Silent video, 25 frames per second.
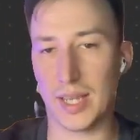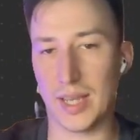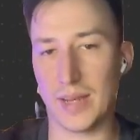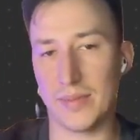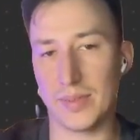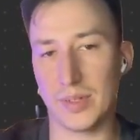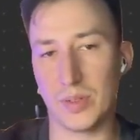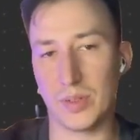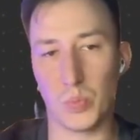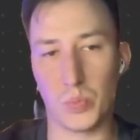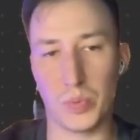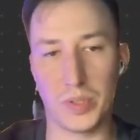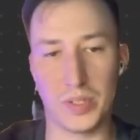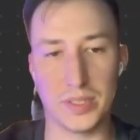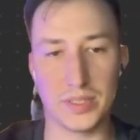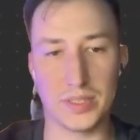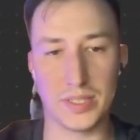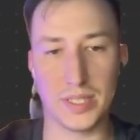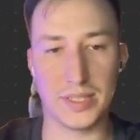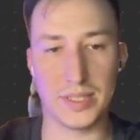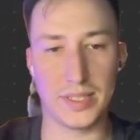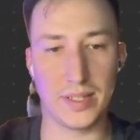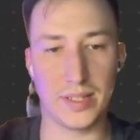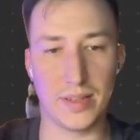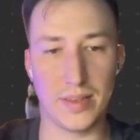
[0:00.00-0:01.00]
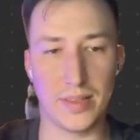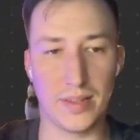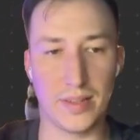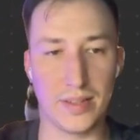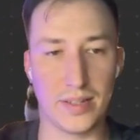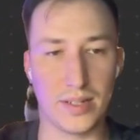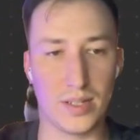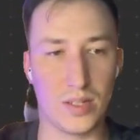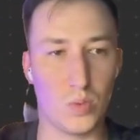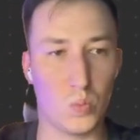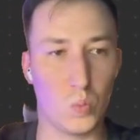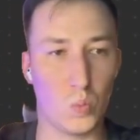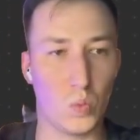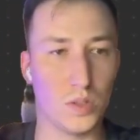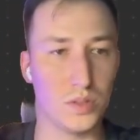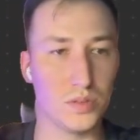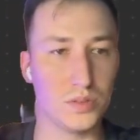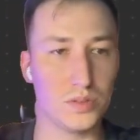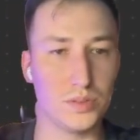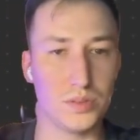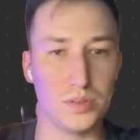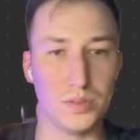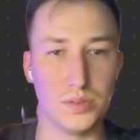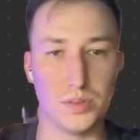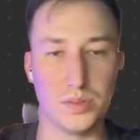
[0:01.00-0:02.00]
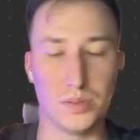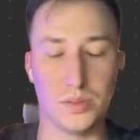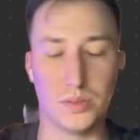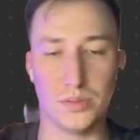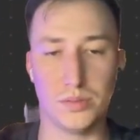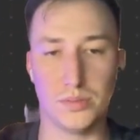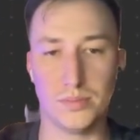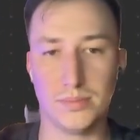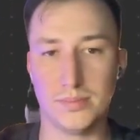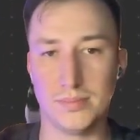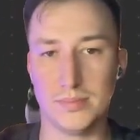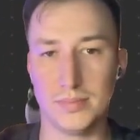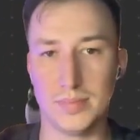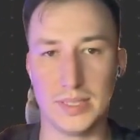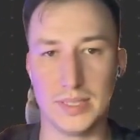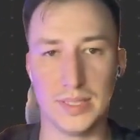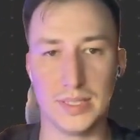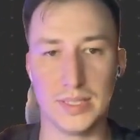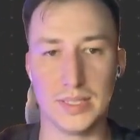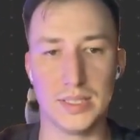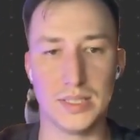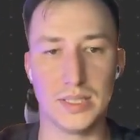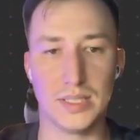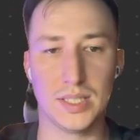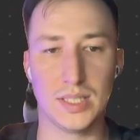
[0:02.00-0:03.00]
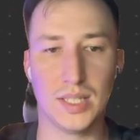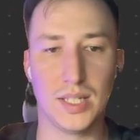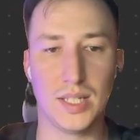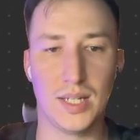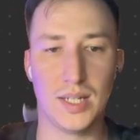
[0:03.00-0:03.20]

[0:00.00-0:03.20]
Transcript: have a weird idea that I want to build it.